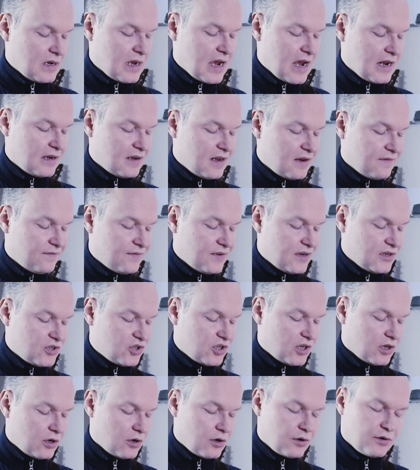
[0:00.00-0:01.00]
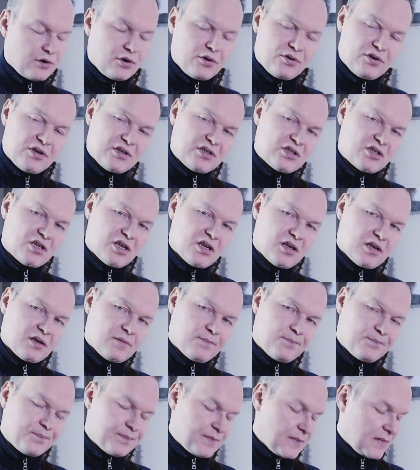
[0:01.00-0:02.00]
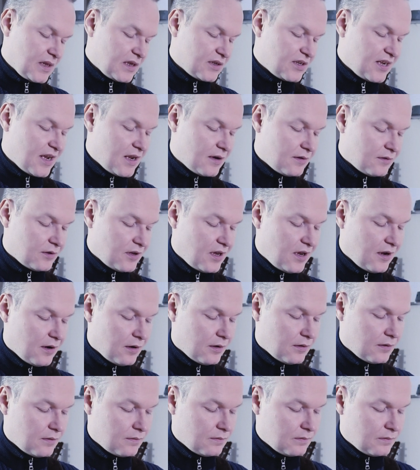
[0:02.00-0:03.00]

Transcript: and then finishing on this 10 here.